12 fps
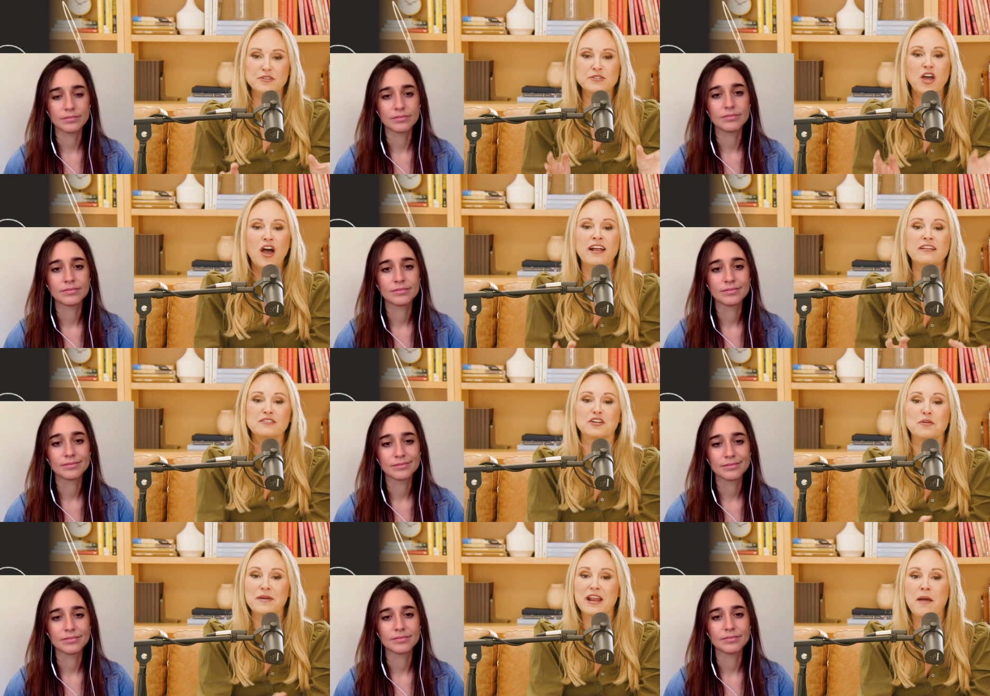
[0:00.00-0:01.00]
Speaker 1: So talk a
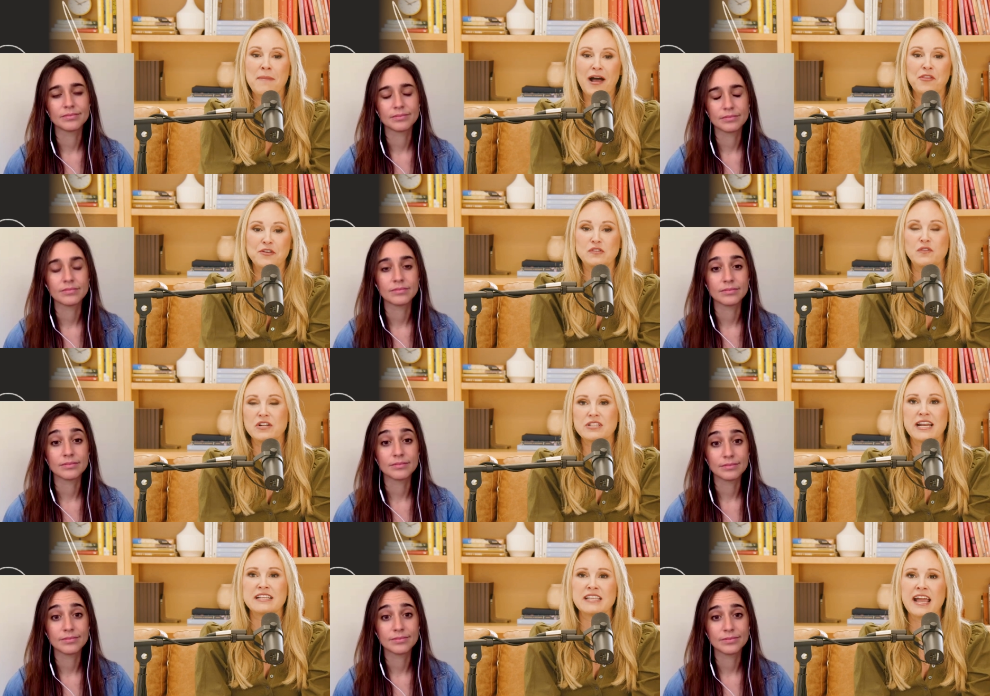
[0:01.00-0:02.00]
little bit about those
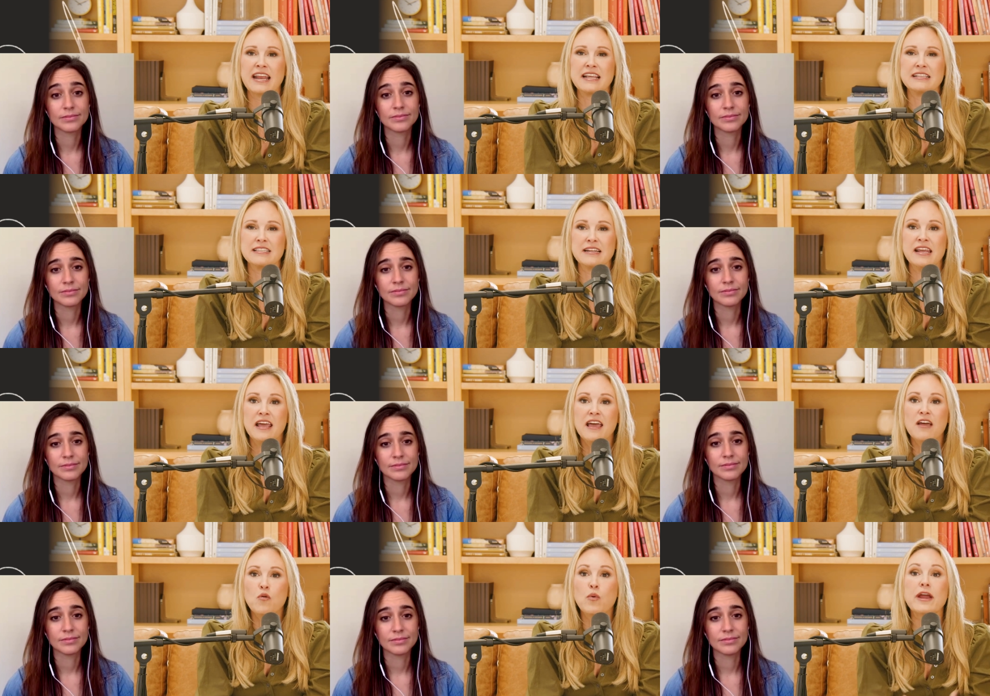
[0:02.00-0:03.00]
fears and anxieties and
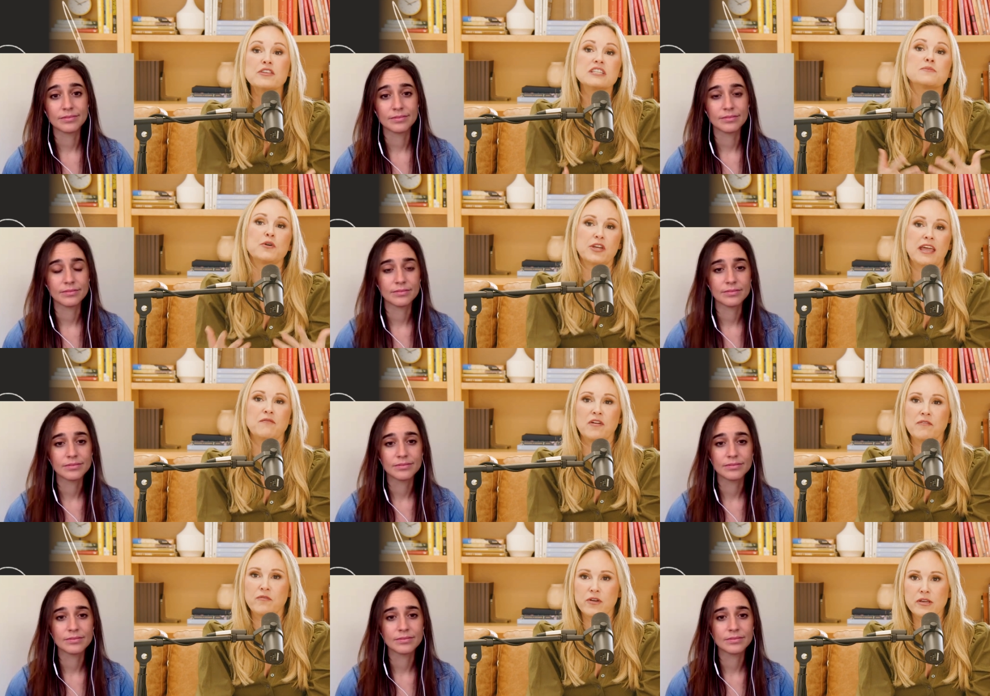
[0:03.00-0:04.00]
where this book
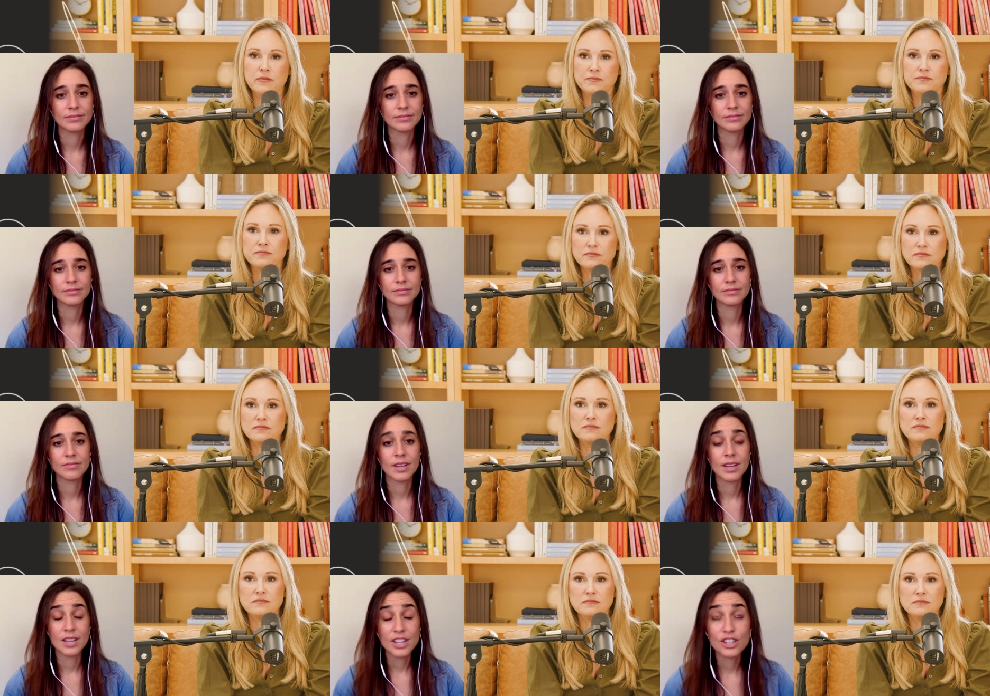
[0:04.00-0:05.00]
came from for you.
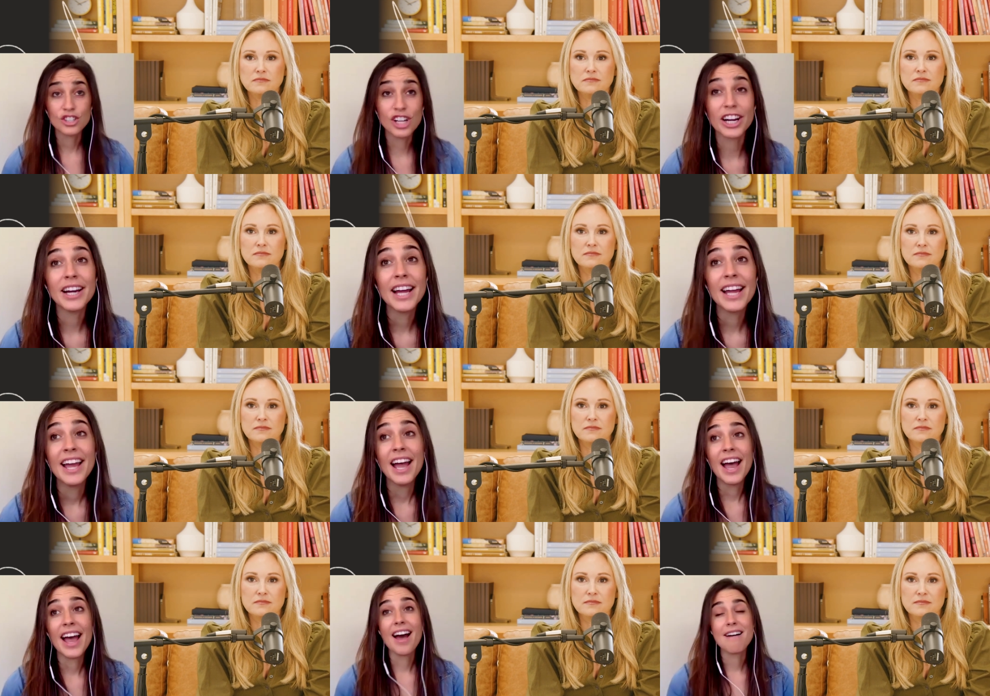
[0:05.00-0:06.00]
Sure.
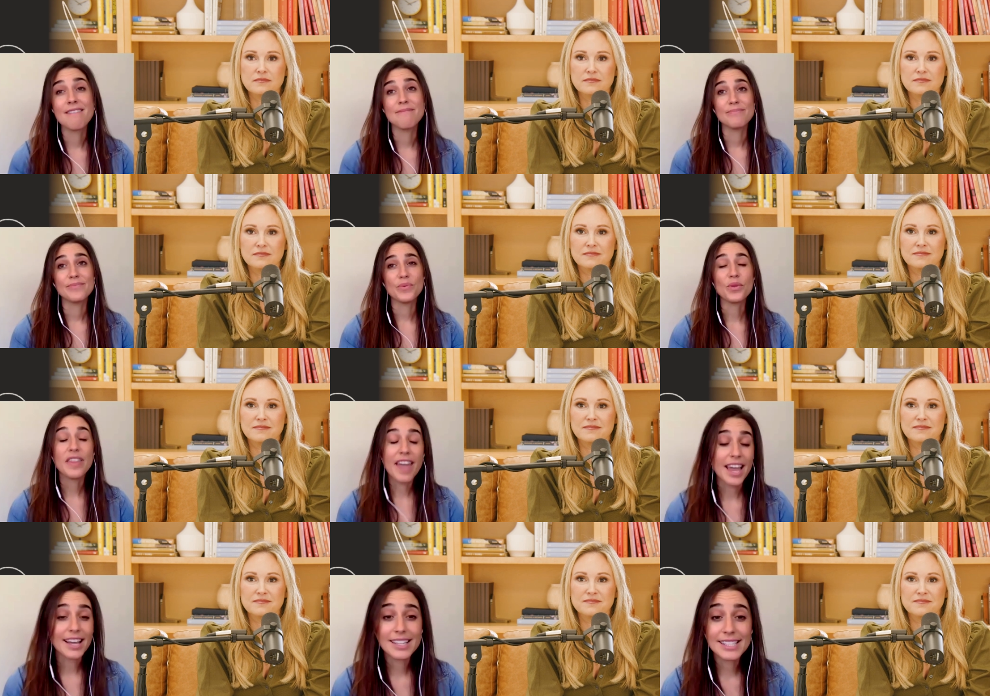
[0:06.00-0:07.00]
Speaker 2: Um, well,
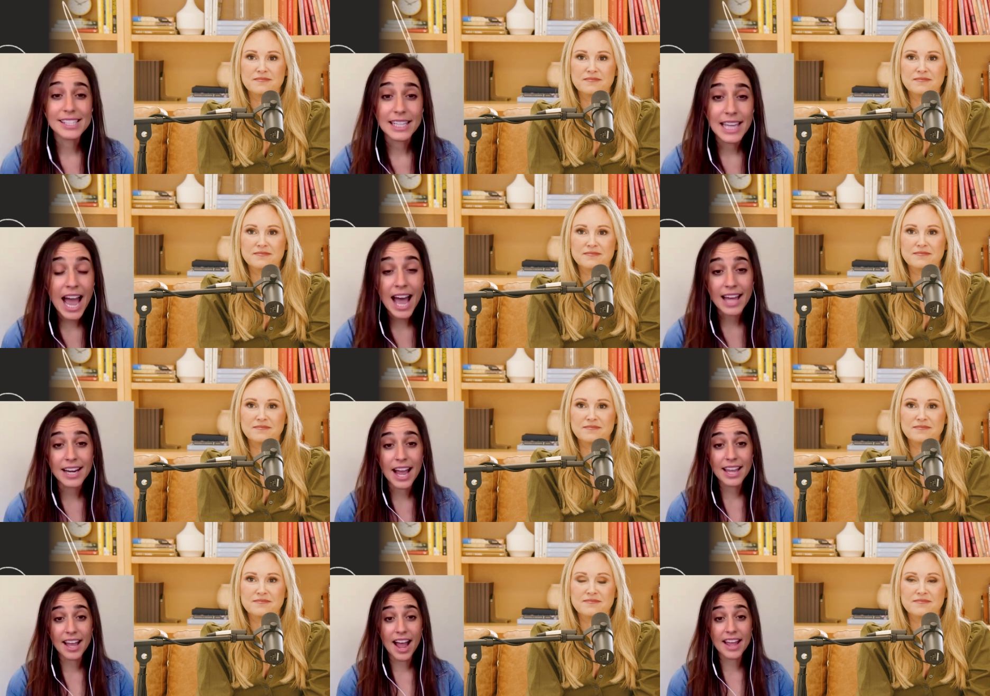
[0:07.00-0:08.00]
thanks. Yeah. And
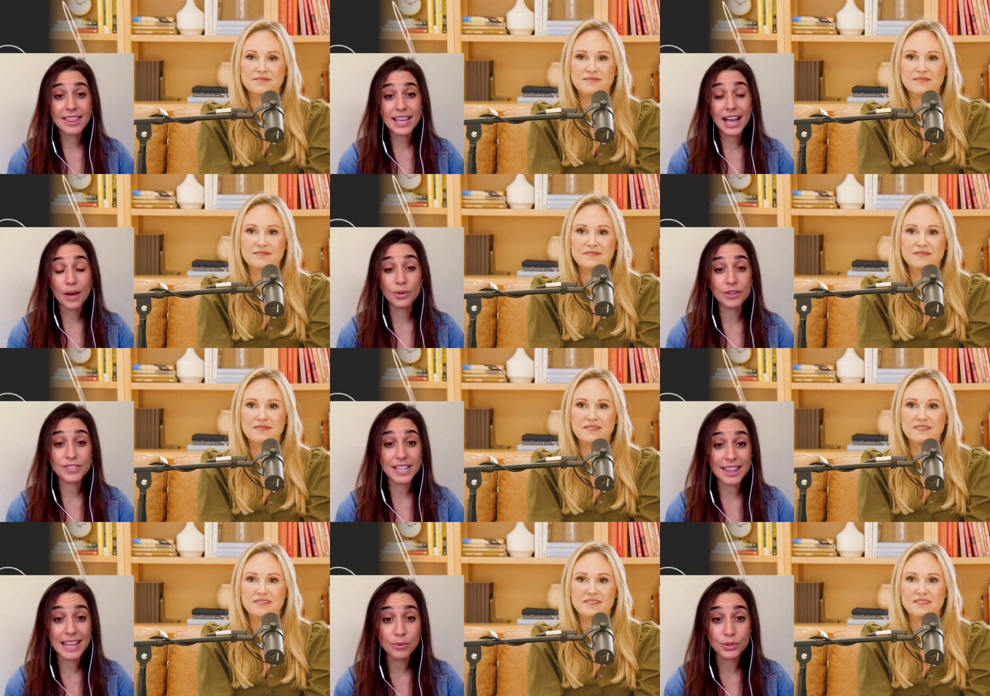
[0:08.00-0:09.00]
I, I think I would have
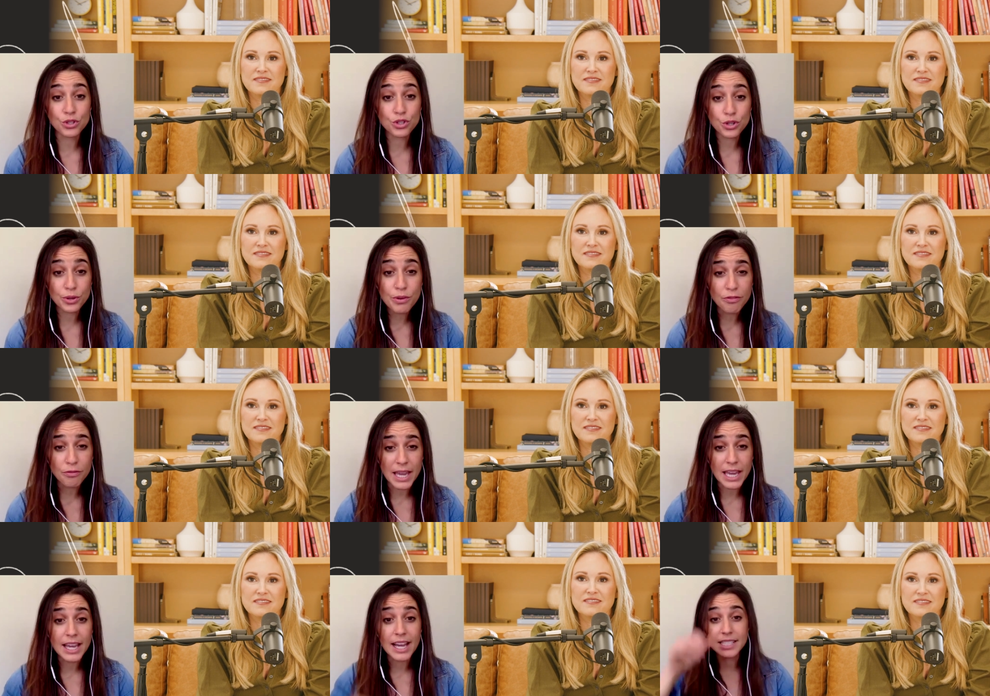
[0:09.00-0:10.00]
said that was true of
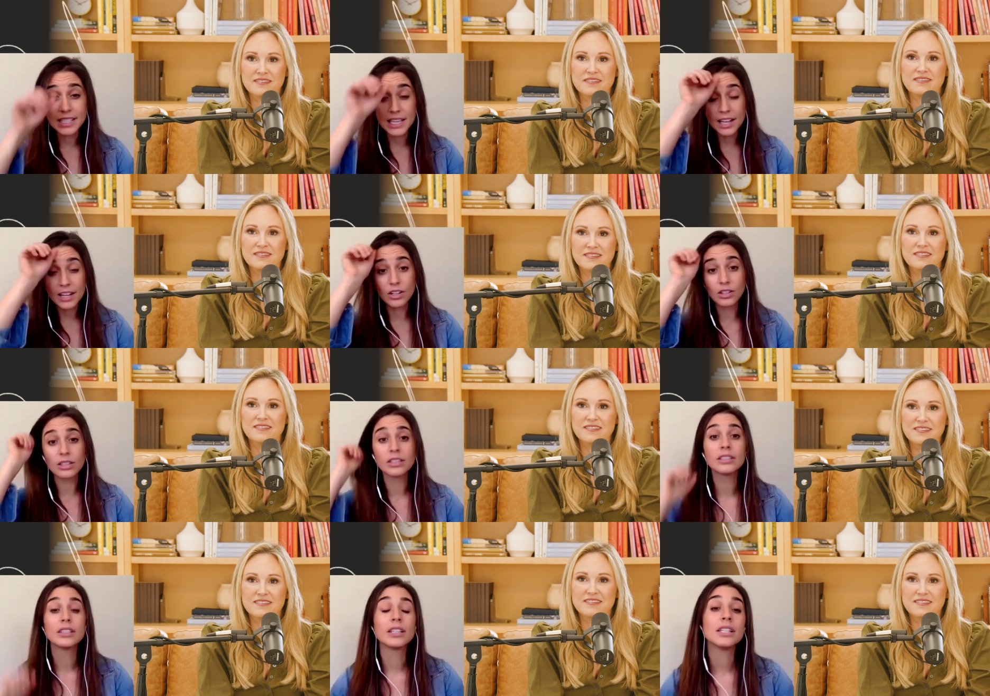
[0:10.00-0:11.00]
me
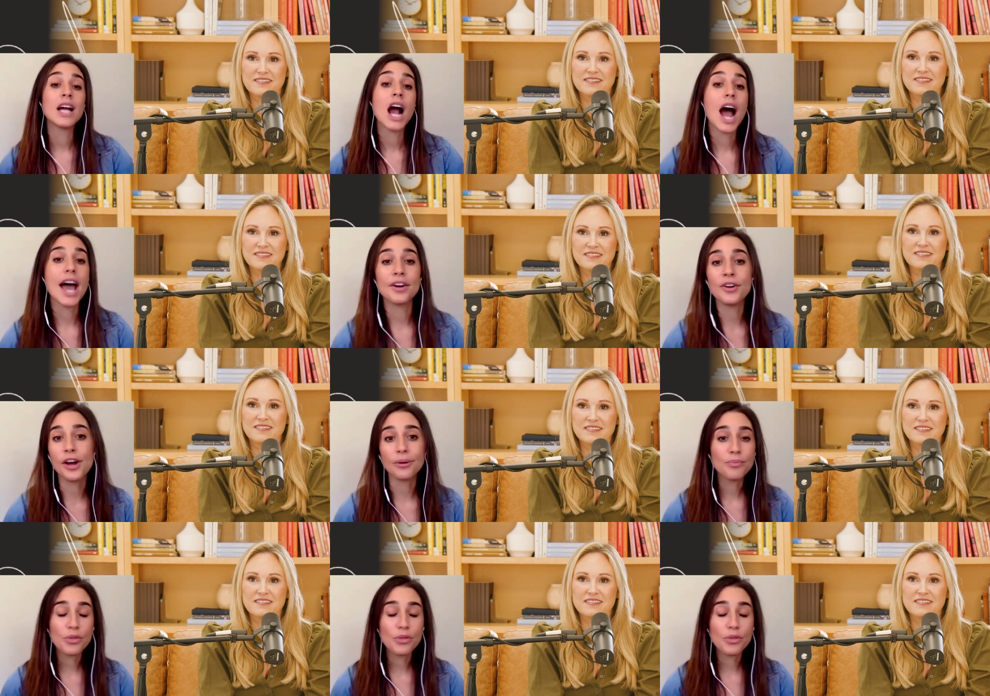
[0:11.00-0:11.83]
until, I don't know,